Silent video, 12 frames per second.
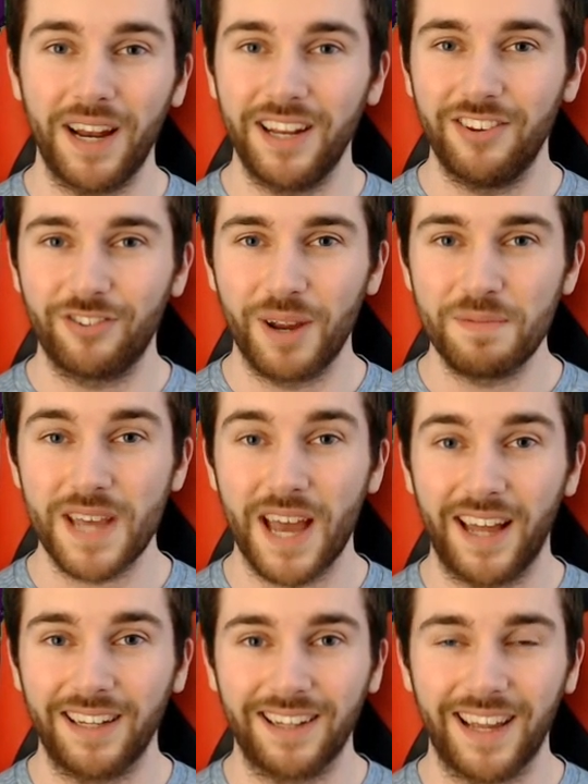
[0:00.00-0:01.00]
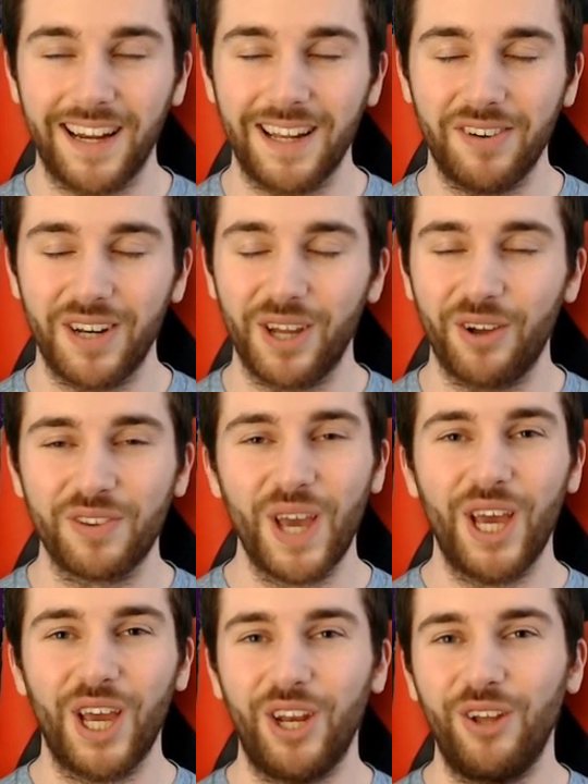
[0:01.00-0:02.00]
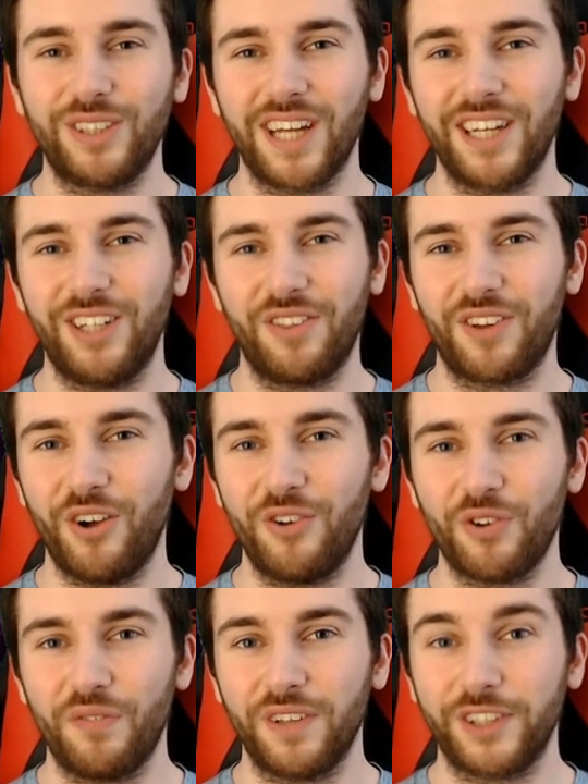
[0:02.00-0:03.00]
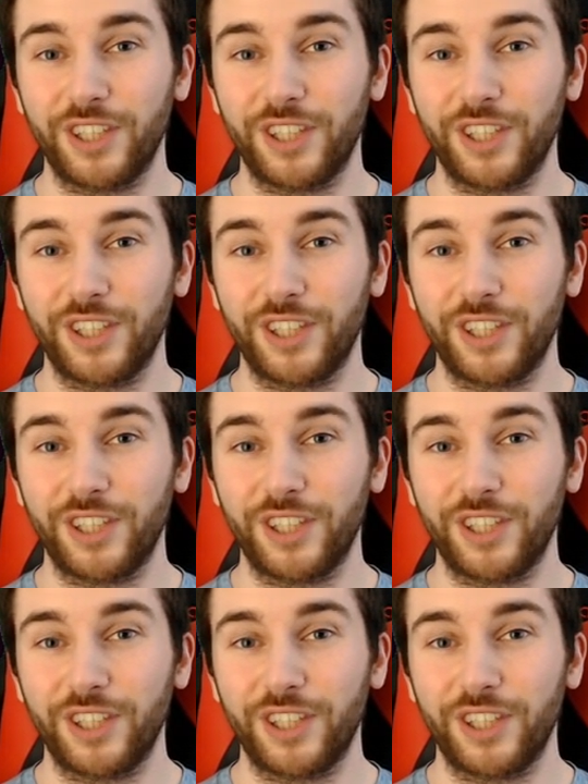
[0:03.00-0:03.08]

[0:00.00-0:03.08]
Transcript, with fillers: Daily streams and daily videos. And huge thank you to the goats of the